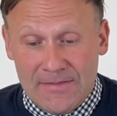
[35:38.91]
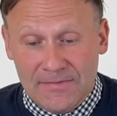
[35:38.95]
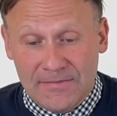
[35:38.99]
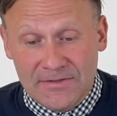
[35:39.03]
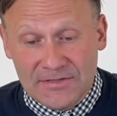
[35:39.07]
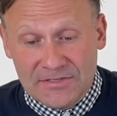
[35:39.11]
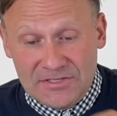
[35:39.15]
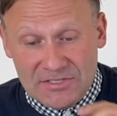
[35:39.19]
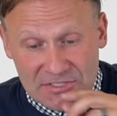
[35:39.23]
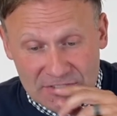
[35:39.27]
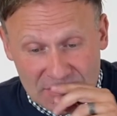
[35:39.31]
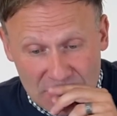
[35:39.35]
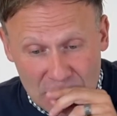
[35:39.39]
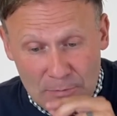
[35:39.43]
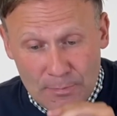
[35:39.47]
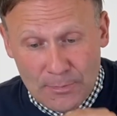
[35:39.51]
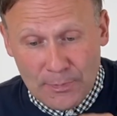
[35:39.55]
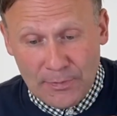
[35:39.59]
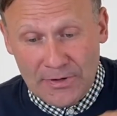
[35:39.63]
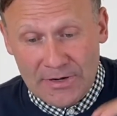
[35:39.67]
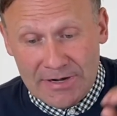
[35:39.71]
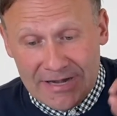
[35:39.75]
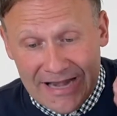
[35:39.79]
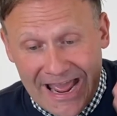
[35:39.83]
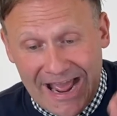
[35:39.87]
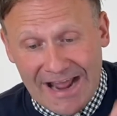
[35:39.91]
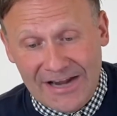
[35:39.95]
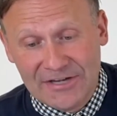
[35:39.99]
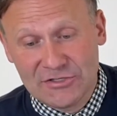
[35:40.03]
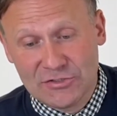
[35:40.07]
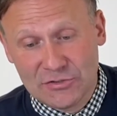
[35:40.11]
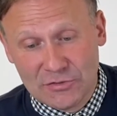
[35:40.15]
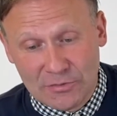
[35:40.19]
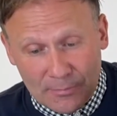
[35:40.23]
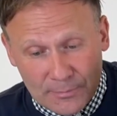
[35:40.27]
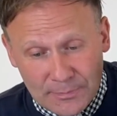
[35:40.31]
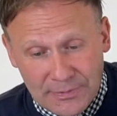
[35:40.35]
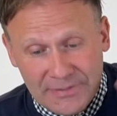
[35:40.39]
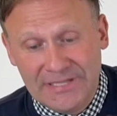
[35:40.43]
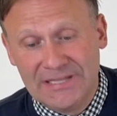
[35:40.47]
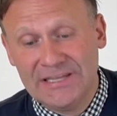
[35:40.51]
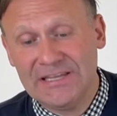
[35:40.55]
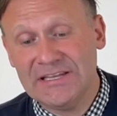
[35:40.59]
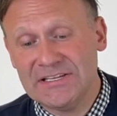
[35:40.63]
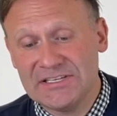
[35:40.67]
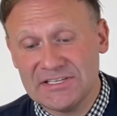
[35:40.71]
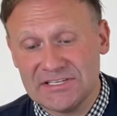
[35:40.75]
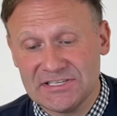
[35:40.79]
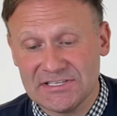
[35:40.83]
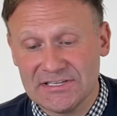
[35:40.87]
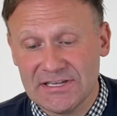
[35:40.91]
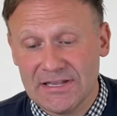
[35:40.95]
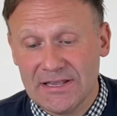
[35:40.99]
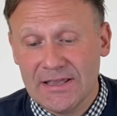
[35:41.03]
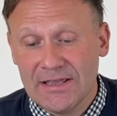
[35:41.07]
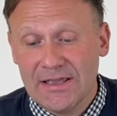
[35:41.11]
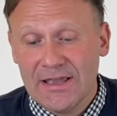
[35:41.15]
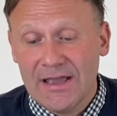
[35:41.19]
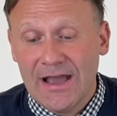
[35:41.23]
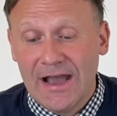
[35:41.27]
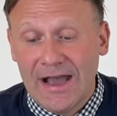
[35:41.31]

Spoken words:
the supernatural peace